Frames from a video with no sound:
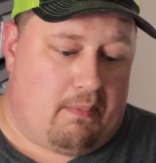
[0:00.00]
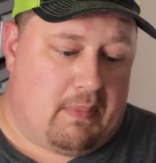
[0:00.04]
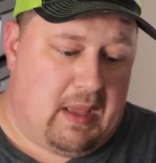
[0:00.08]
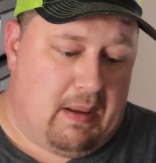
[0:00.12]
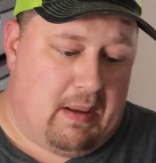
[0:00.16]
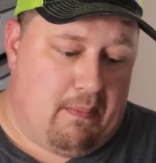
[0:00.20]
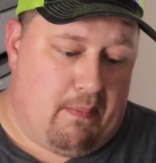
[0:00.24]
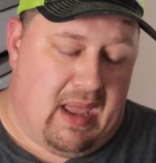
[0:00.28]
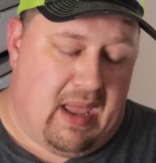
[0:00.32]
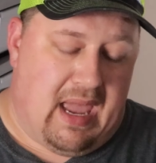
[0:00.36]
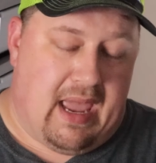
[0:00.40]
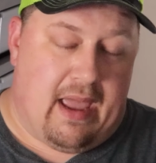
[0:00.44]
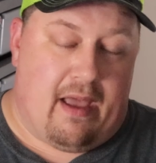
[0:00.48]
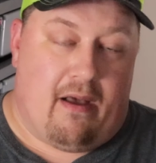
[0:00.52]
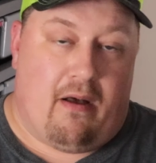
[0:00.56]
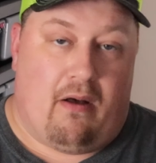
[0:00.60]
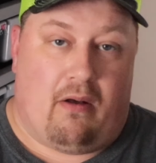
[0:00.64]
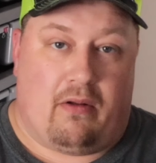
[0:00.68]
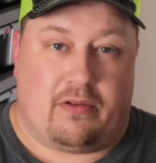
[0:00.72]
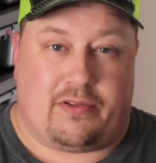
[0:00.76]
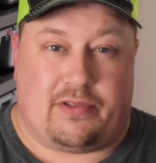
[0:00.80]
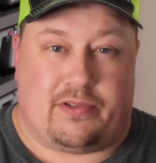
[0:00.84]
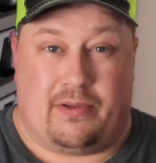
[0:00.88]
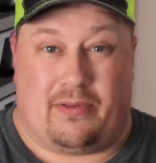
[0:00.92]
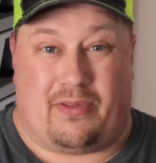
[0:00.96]
a
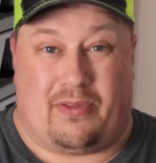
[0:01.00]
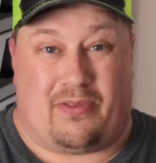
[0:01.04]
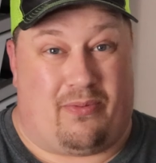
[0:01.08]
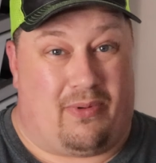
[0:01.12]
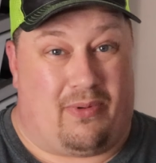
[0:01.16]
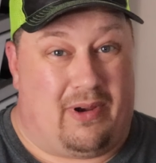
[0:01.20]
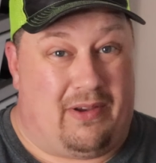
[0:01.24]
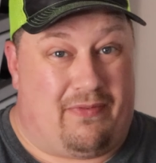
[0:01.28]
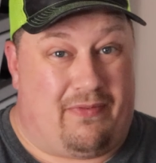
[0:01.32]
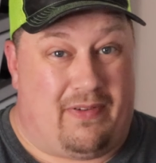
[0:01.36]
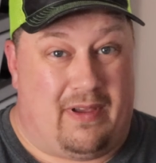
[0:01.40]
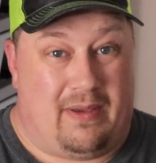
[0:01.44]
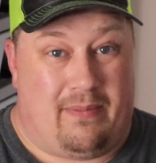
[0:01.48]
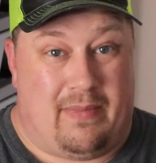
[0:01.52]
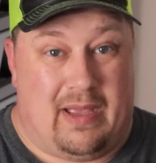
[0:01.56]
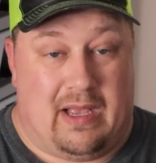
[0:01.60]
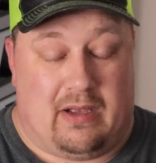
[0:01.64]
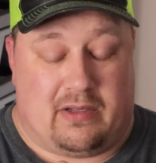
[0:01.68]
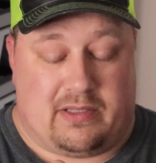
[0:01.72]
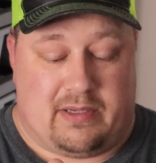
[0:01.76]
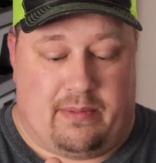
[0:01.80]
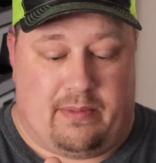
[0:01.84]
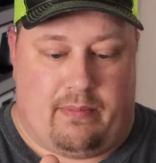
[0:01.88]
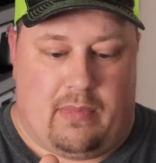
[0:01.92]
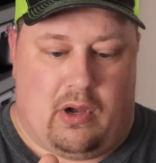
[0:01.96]
male to 3
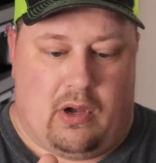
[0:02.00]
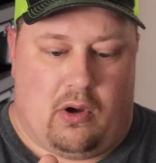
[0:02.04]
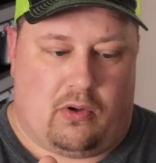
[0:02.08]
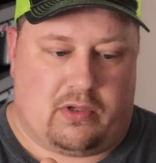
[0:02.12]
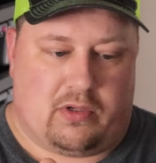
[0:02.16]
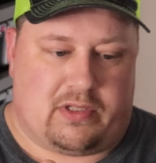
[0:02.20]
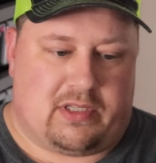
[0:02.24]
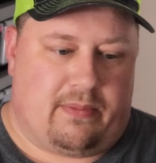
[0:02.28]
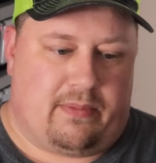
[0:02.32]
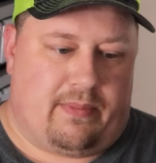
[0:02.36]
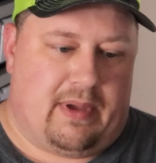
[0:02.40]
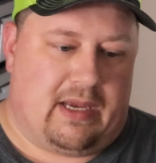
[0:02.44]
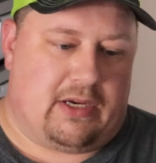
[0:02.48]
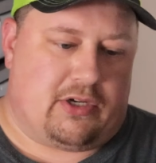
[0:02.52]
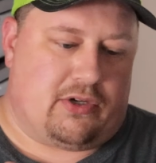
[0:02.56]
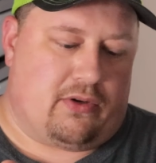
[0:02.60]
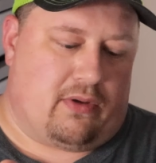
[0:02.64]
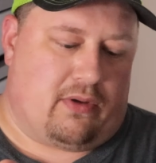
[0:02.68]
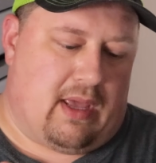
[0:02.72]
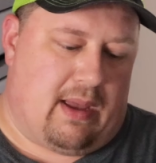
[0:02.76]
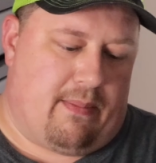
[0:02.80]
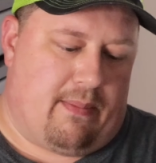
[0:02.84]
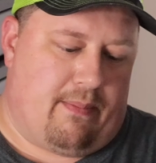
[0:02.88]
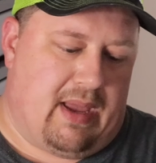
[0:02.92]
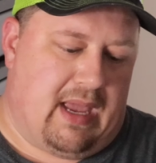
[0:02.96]
females at most to make sure
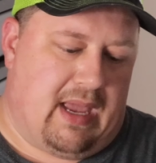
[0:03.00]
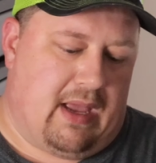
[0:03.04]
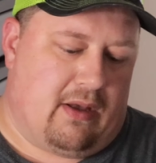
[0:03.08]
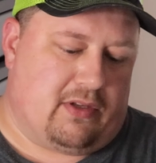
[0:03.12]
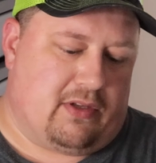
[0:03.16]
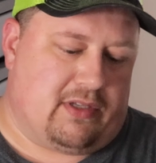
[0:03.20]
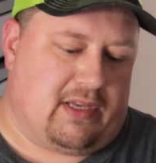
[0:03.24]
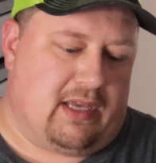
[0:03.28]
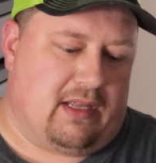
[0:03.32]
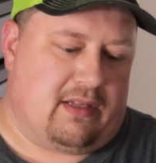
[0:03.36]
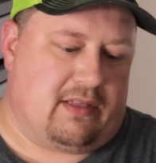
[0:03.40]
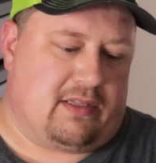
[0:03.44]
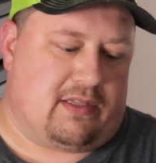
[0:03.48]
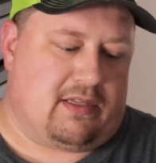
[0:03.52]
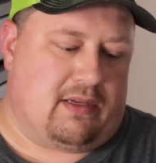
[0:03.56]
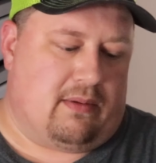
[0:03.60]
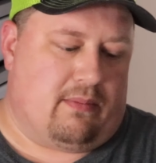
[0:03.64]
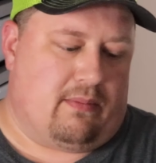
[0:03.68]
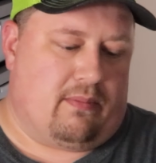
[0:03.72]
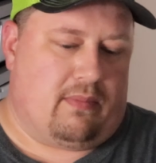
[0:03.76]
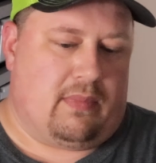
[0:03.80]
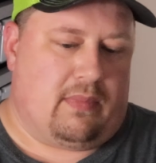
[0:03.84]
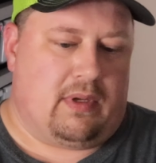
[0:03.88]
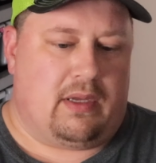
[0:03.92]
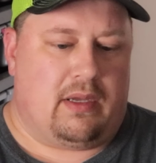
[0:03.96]
that male's getting
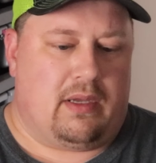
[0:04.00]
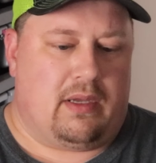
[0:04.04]
some